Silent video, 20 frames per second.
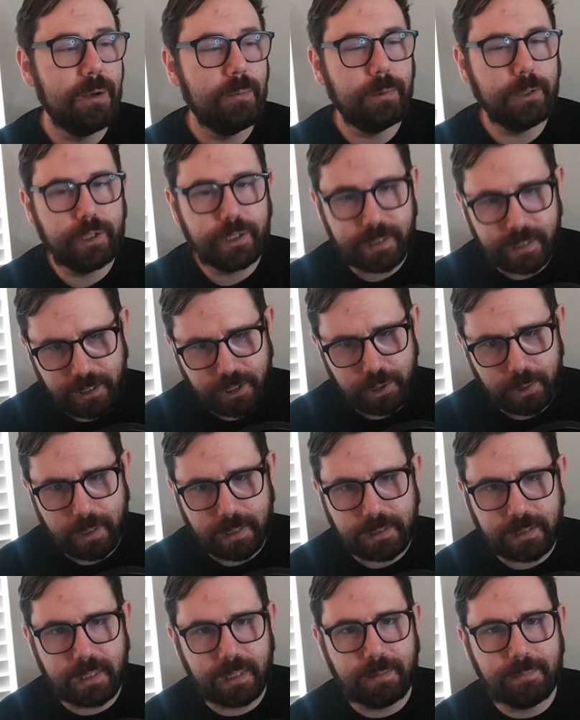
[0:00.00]
which is
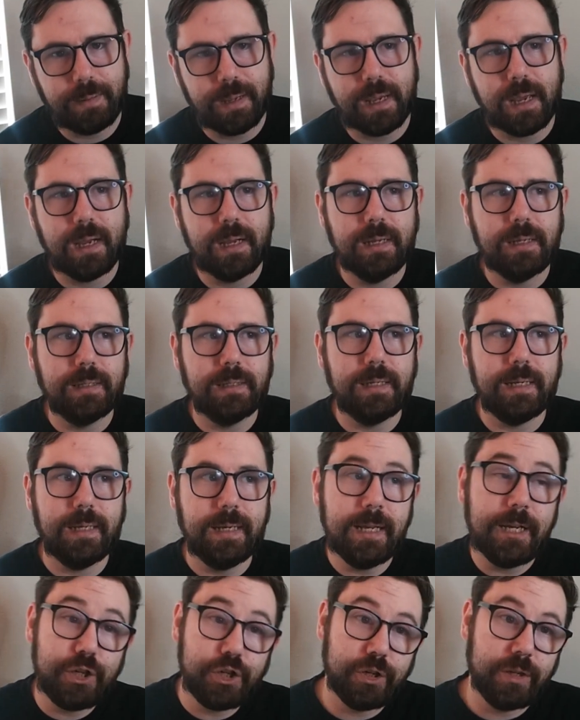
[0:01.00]
interesting because
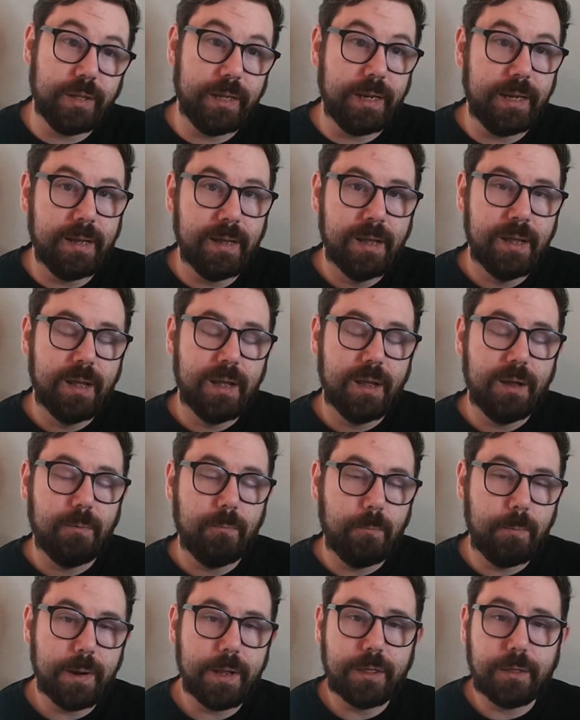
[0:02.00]
initially
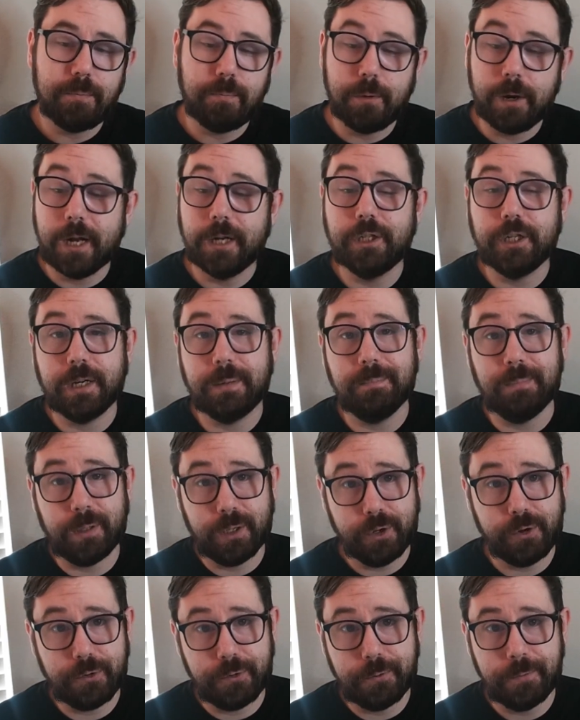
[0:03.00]
with Project
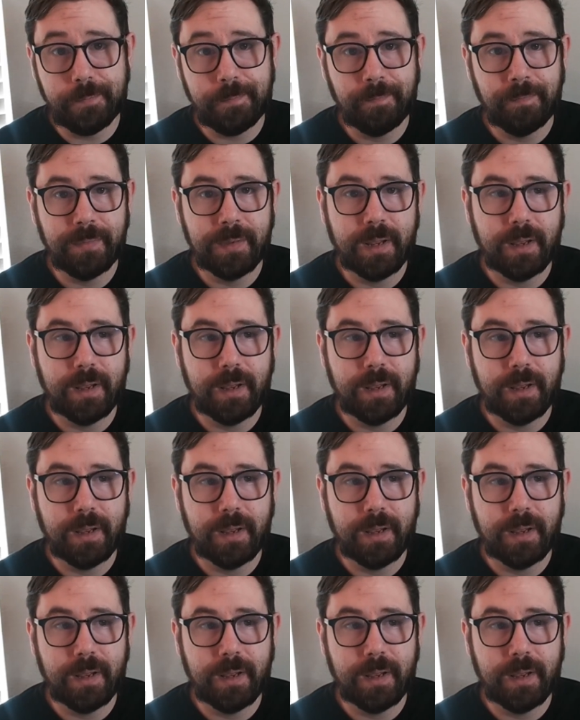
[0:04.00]
Blue,